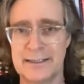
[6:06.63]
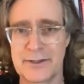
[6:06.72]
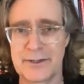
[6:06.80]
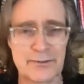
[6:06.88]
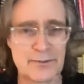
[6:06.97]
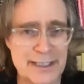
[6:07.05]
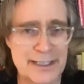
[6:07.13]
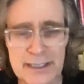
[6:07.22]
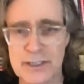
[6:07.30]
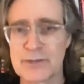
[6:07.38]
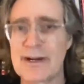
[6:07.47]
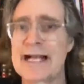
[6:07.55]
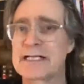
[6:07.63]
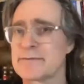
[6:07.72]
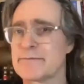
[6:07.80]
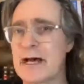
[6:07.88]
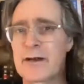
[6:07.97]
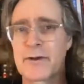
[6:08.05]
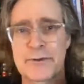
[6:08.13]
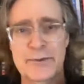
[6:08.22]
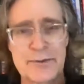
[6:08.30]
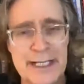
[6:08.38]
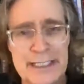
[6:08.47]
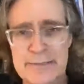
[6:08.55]
through the extraction model,
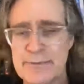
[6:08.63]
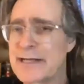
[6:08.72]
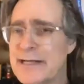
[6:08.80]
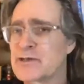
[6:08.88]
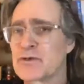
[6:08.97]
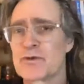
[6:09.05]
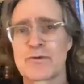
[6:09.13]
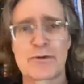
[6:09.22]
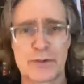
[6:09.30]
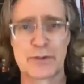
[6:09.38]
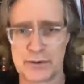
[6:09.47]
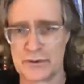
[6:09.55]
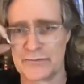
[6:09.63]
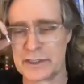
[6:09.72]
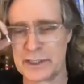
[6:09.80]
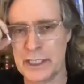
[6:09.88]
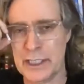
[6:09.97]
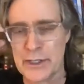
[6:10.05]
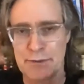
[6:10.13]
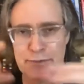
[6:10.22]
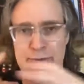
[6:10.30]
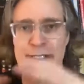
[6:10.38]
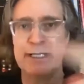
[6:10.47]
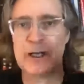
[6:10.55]
through the exponential growth curves,
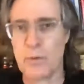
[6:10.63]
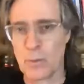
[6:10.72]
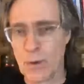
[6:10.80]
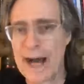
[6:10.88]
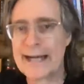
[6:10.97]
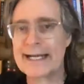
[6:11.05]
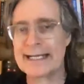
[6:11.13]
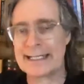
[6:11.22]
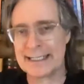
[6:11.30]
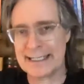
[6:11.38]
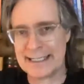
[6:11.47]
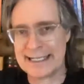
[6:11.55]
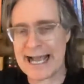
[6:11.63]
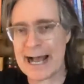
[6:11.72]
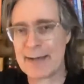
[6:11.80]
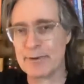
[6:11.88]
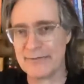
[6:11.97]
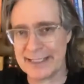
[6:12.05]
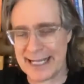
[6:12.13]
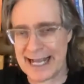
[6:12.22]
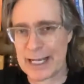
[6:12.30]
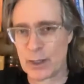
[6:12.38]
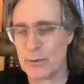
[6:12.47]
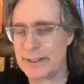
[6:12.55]
through the widening gap of
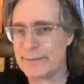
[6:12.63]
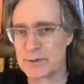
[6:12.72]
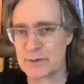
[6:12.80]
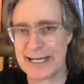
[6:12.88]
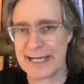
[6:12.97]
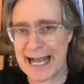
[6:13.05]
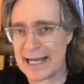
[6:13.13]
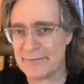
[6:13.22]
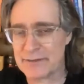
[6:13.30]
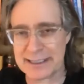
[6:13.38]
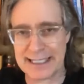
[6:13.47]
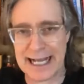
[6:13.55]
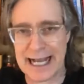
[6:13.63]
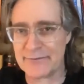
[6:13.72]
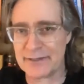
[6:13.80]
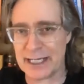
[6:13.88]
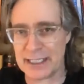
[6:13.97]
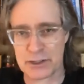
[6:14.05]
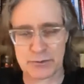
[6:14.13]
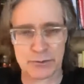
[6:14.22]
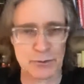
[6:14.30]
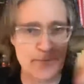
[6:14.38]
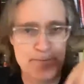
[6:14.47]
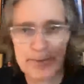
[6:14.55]
inequity between haves and have-nots,
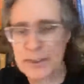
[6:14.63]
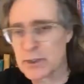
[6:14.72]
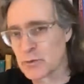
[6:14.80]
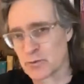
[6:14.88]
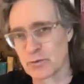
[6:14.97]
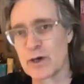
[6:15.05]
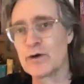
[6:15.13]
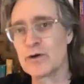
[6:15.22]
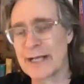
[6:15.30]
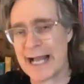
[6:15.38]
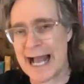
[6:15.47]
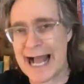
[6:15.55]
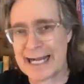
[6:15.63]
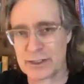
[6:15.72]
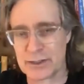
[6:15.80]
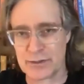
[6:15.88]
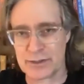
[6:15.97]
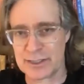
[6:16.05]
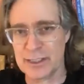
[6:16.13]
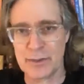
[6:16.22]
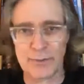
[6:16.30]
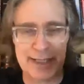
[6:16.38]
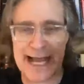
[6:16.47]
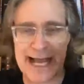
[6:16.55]
through rogue actors
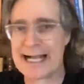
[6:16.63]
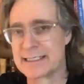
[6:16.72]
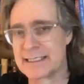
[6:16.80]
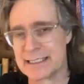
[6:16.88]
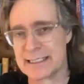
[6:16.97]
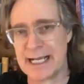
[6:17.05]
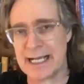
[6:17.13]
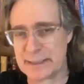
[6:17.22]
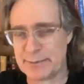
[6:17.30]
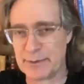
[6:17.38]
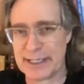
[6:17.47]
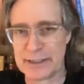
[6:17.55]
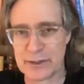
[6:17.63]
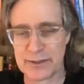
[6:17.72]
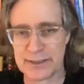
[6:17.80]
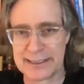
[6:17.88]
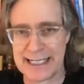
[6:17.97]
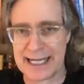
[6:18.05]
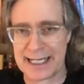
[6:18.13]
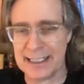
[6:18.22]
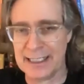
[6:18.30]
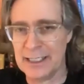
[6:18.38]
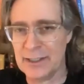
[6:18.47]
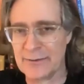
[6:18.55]
with access to exponential tech,
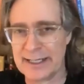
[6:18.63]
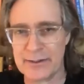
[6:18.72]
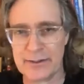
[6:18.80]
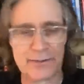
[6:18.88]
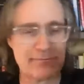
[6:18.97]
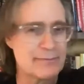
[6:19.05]
right?